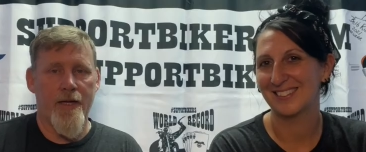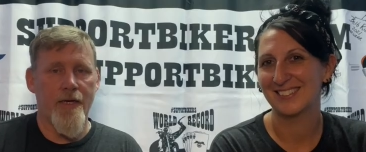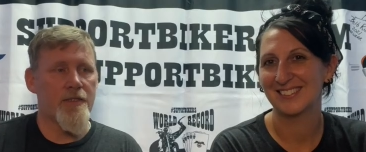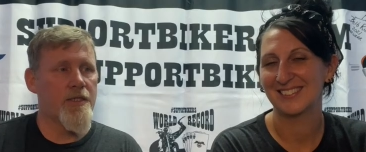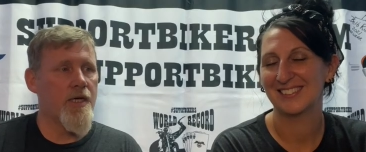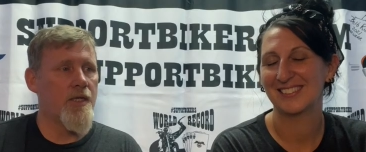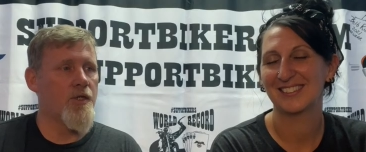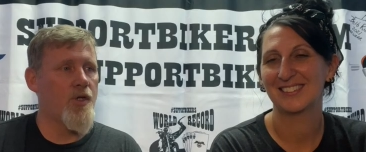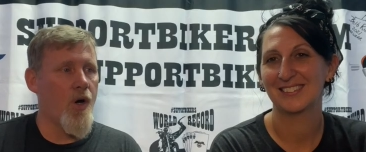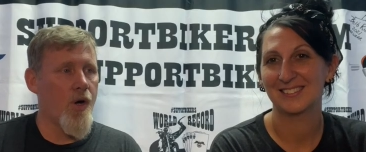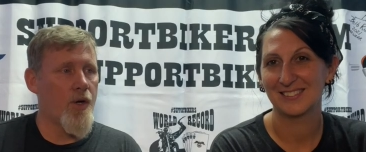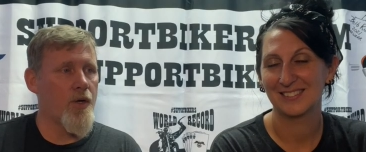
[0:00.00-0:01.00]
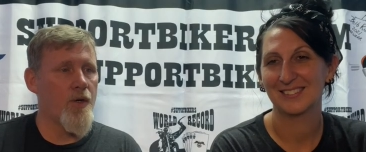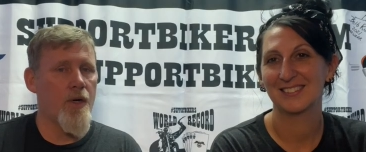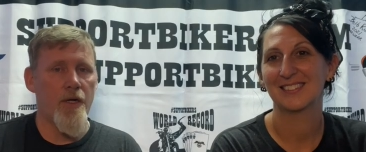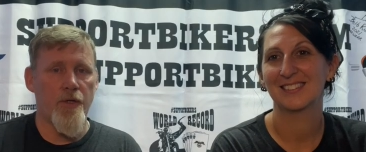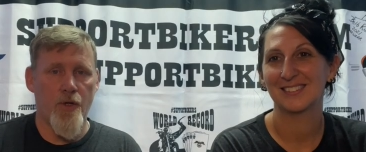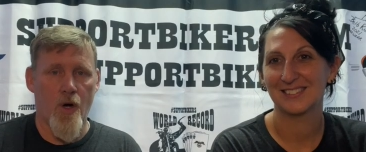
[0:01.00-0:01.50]
Speaker 1: it's getting darker
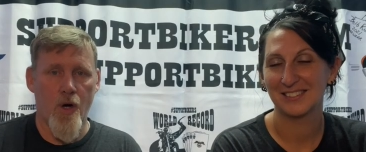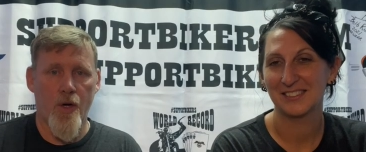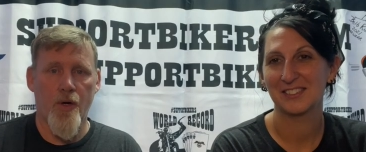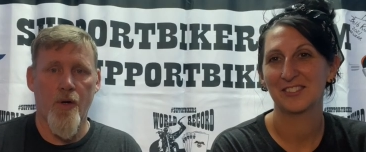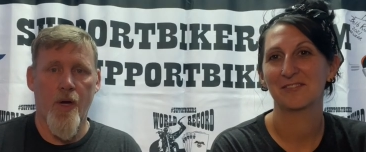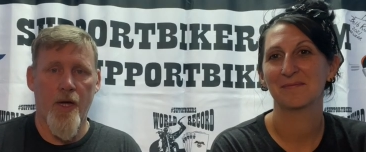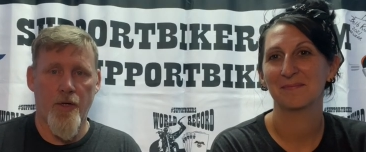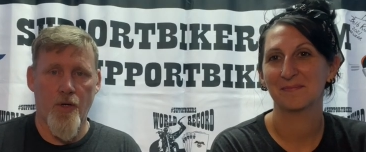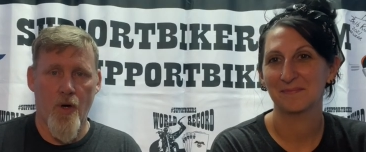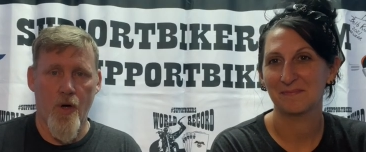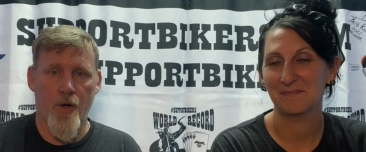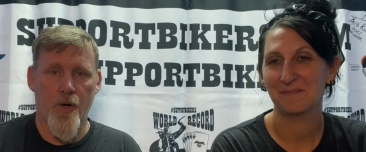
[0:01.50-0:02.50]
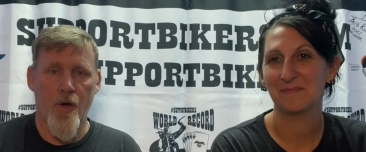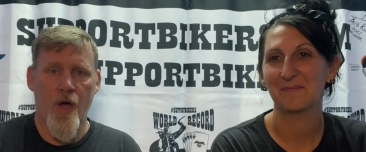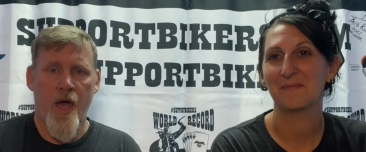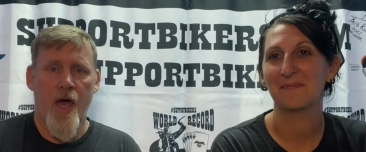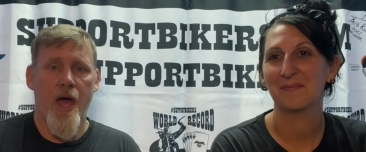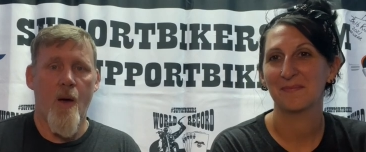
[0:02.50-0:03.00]
and darker and darker.
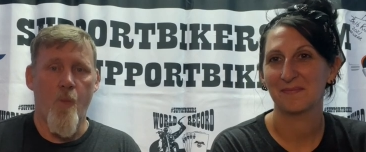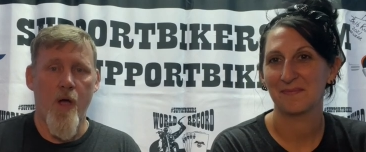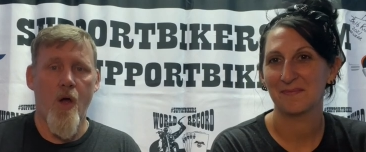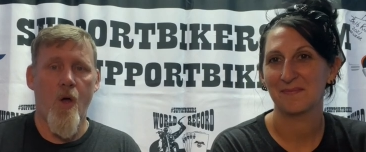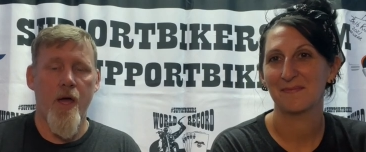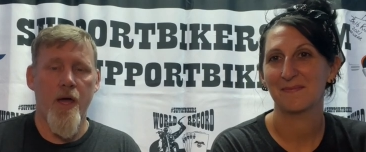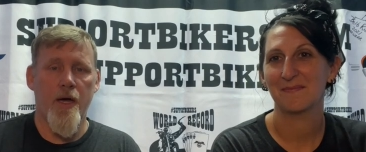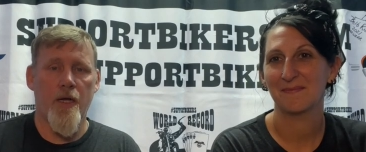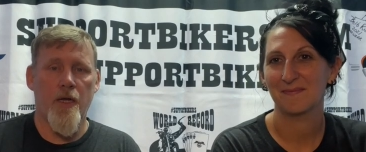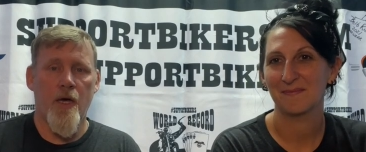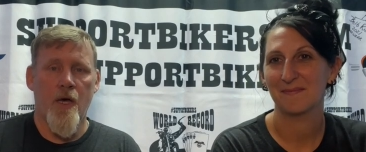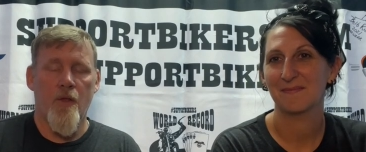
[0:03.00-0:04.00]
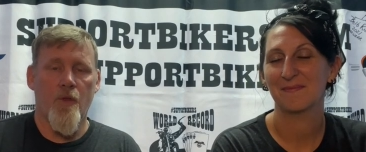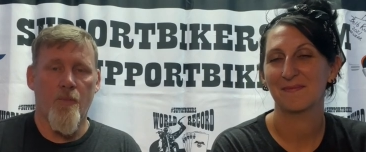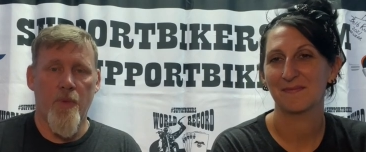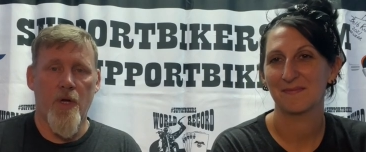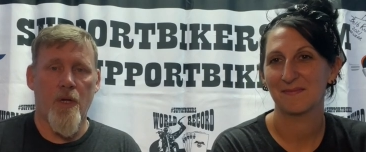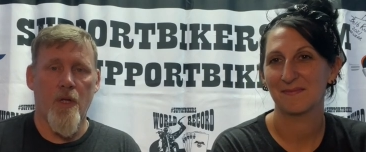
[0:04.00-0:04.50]
And we are in the
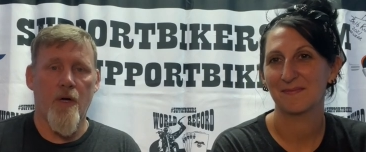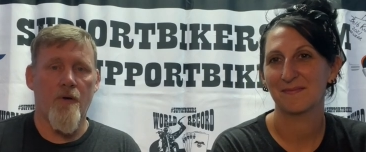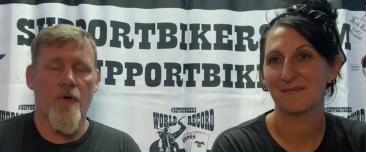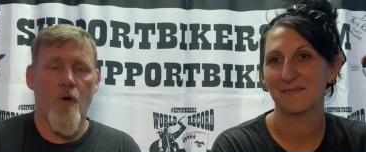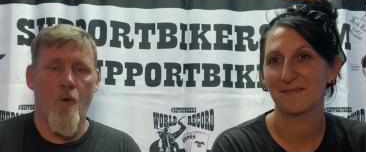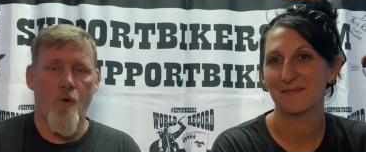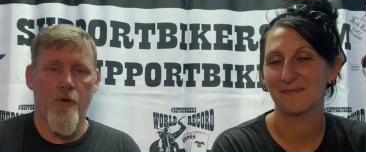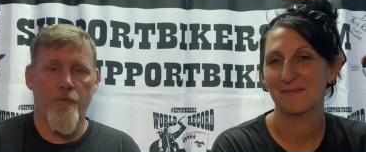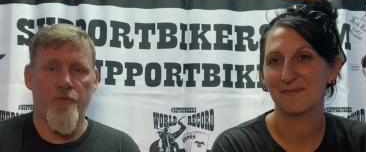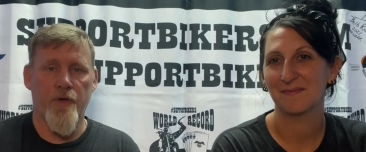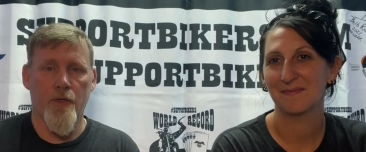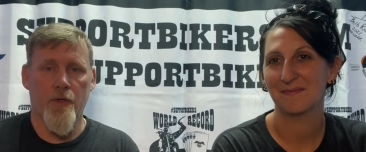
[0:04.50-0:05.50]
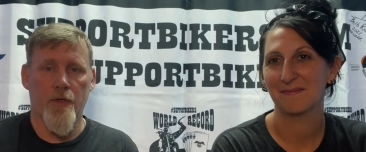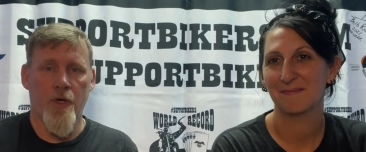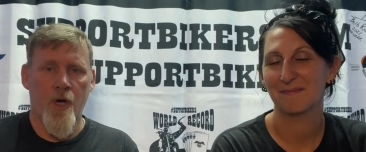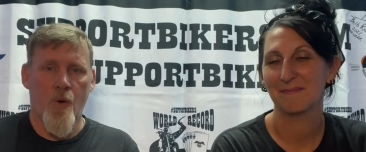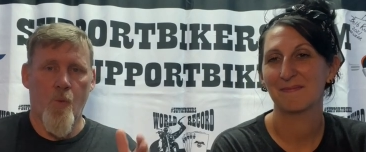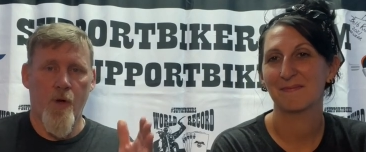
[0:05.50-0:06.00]
middle of a cornfield
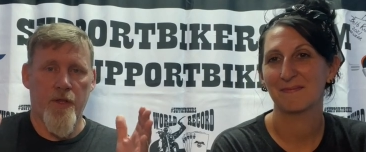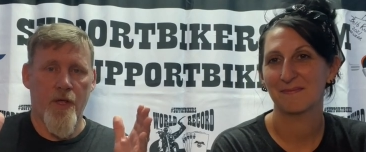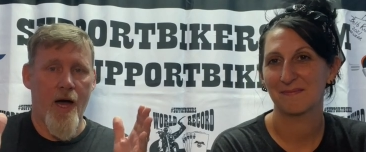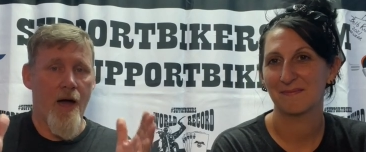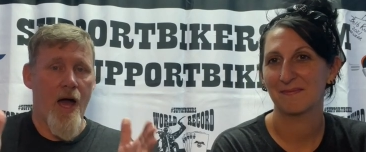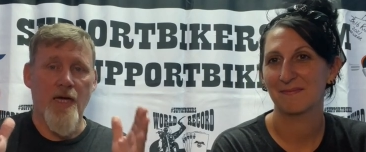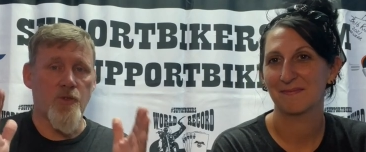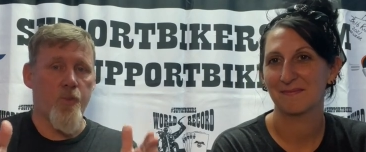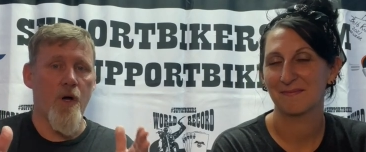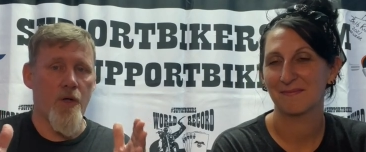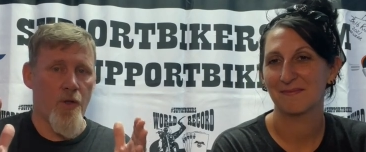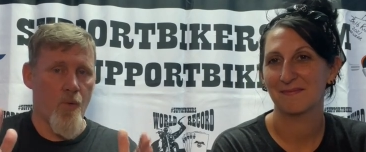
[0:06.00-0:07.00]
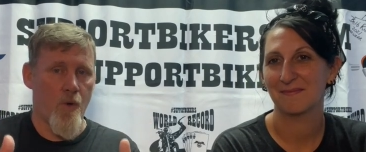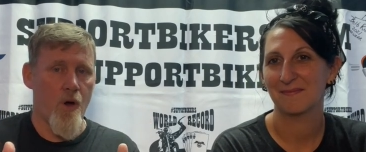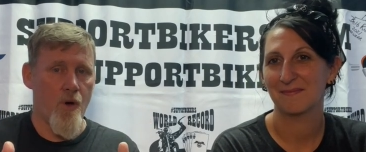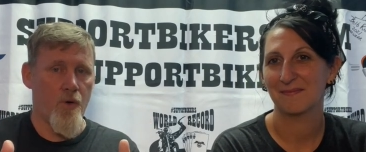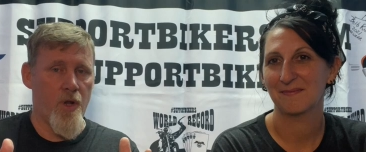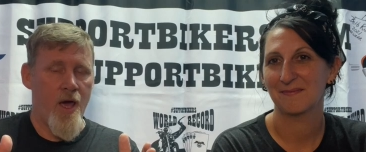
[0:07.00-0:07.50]
with, I, I, swear the
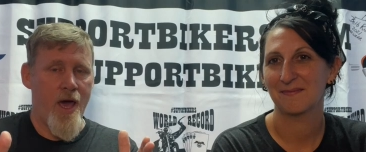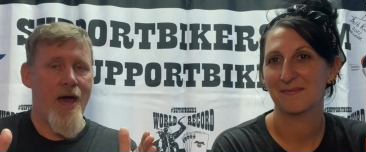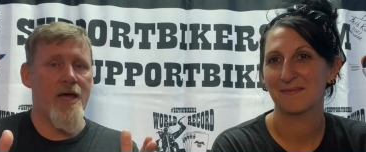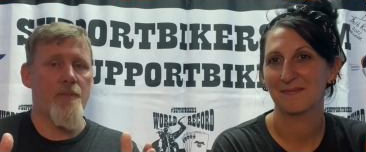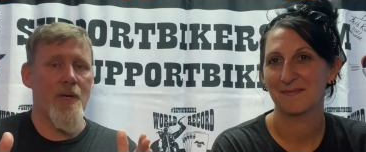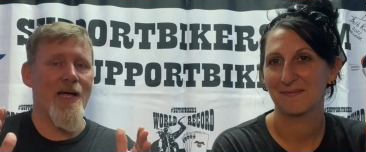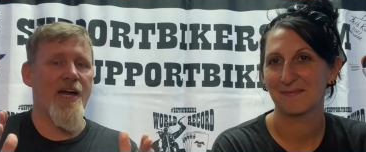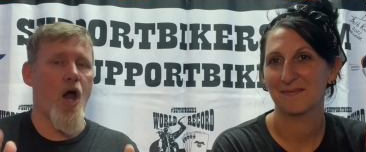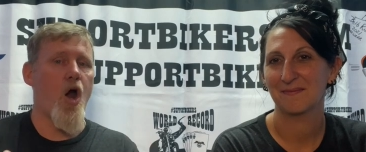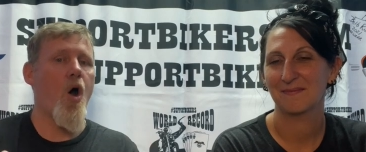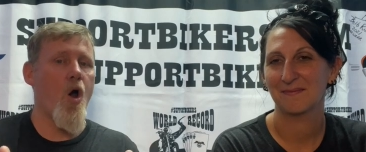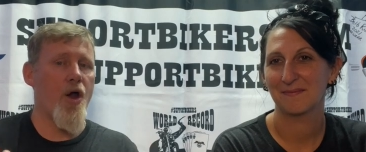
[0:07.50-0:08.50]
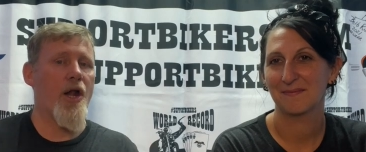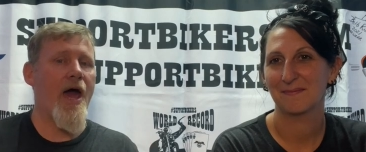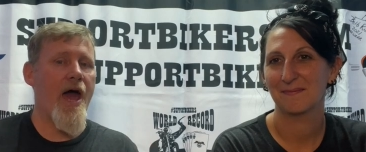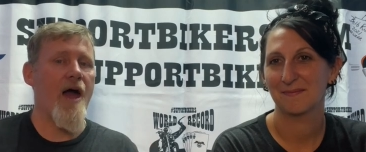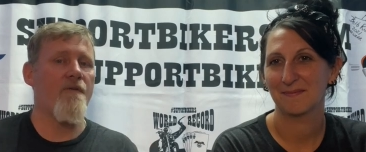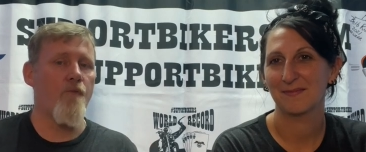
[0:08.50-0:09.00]
road had to be like a car and a
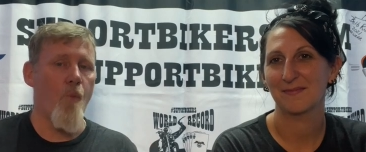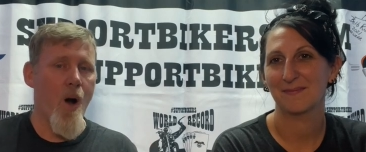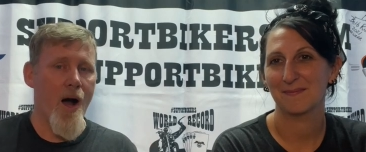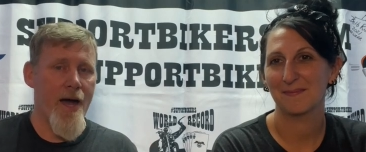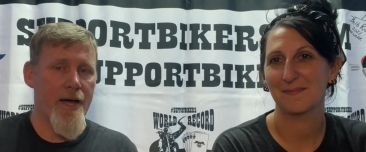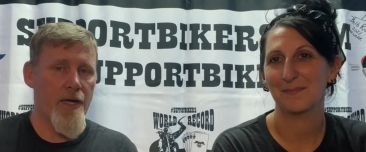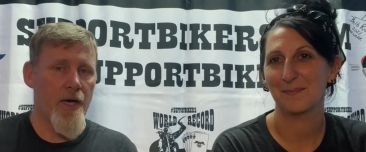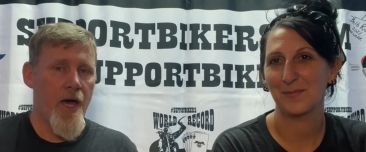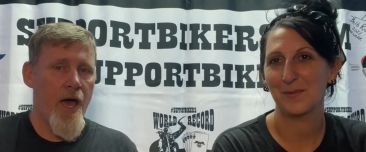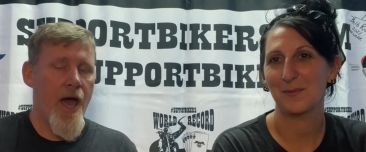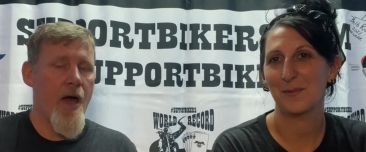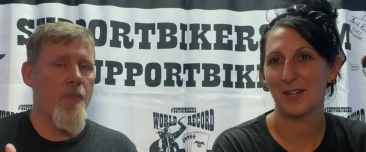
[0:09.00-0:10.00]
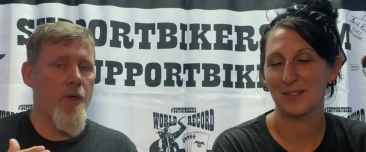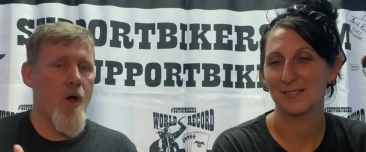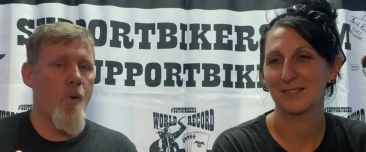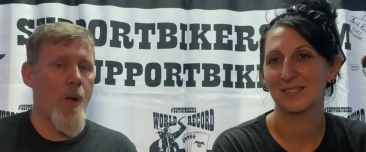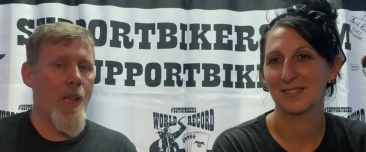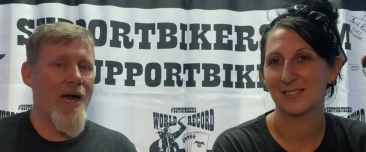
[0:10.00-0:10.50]
half wide. And there
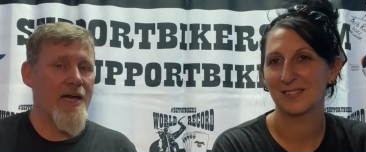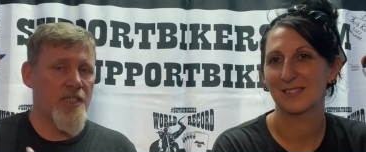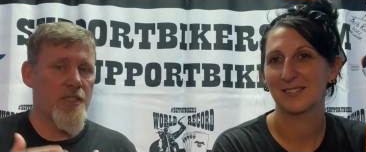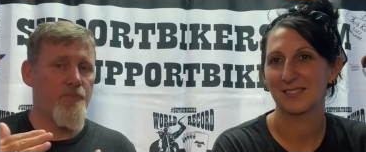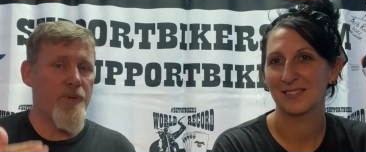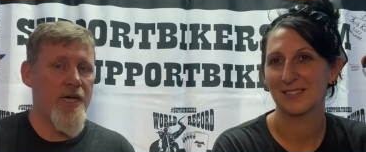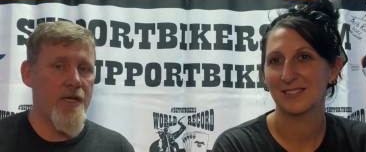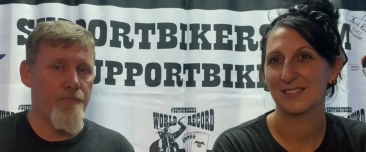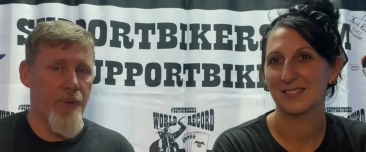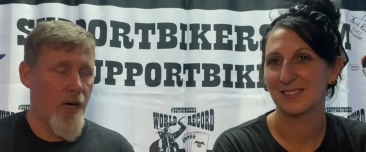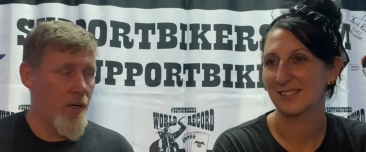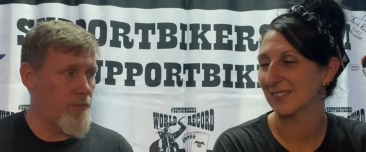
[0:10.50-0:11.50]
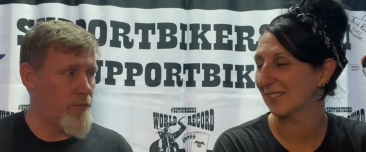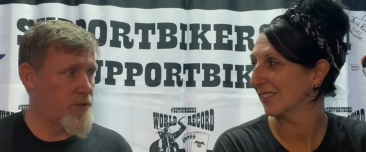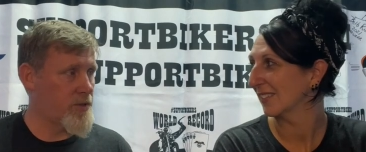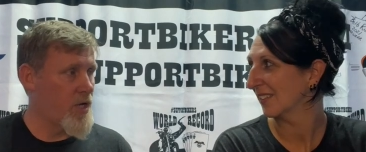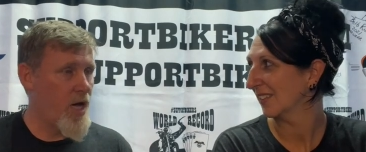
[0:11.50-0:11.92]
were like speed bumps